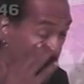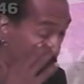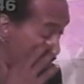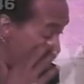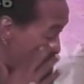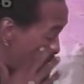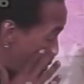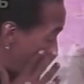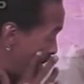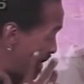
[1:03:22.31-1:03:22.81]
by
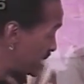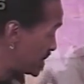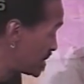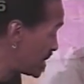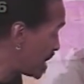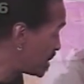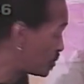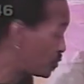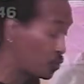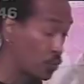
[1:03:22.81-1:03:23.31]
the way, is
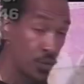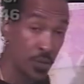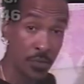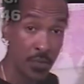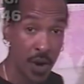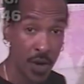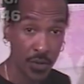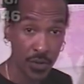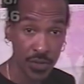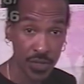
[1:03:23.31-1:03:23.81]
not a true
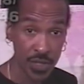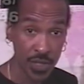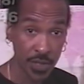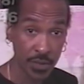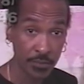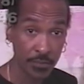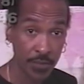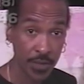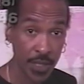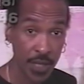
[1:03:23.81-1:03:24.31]
democracy.
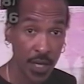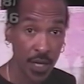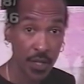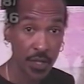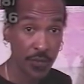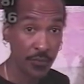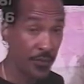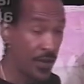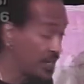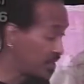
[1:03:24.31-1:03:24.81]

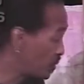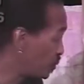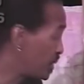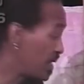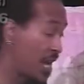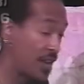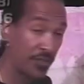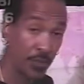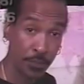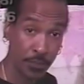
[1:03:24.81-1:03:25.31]
The fact that we
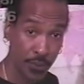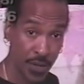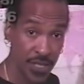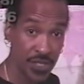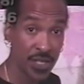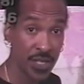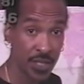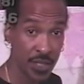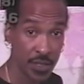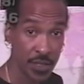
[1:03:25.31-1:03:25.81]
have a
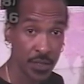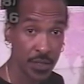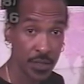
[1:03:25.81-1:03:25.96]
president